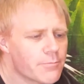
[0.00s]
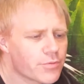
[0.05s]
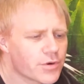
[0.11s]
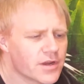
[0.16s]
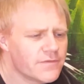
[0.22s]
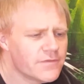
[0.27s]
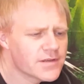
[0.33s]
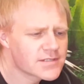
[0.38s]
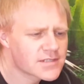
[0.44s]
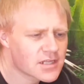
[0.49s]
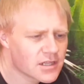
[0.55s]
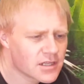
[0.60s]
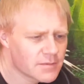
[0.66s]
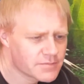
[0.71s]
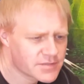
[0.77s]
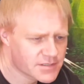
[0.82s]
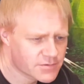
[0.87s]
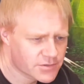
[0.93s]
previous
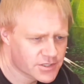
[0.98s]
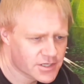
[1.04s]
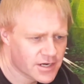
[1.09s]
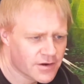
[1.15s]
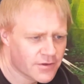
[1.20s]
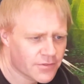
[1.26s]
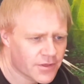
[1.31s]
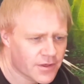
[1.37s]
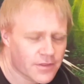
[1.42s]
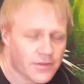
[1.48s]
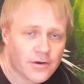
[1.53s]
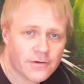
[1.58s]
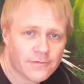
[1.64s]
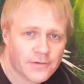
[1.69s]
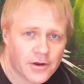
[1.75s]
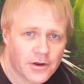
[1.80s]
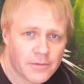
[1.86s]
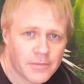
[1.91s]
clips, which I don't think
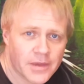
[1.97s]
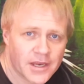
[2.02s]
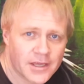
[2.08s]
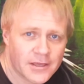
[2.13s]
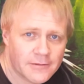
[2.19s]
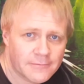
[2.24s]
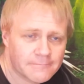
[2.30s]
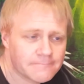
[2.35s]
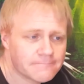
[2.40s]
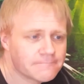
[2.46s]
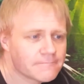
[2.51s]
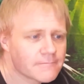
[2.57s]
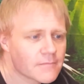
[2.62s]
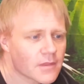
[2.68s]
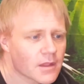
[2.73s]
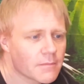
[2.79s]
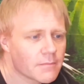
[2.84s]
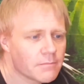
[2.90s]
there are very many,
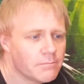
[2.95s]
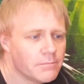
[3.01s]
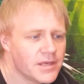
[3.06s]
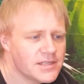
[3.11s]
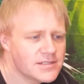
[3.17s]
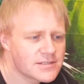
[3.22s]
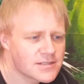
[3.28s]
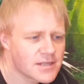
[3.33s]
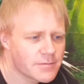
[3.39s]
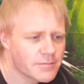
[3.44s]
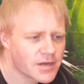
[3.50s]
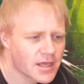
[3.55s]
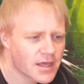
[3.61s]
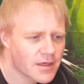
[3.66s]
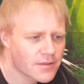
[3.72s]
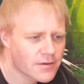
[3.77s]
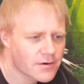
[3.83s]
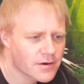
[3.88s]
and piece them
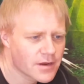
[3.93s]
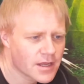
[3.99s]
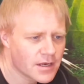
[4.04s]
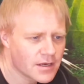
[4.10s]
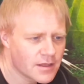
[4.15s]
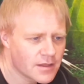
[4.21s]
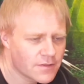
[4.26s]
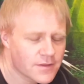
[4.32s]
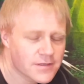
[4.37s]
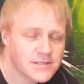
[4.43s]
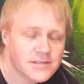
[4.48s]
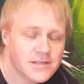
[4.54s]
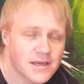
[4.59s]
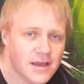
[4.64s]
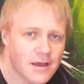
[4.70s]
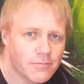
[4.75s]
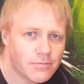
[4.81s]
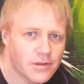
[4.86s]
together and get this
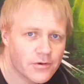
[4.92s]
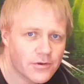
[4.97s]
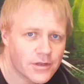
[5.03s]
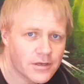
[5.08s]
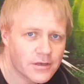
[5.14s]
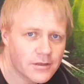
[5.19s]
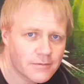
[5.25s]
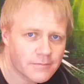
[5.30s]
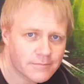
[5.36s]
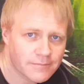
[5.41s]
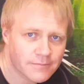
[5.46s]
thing uploaded.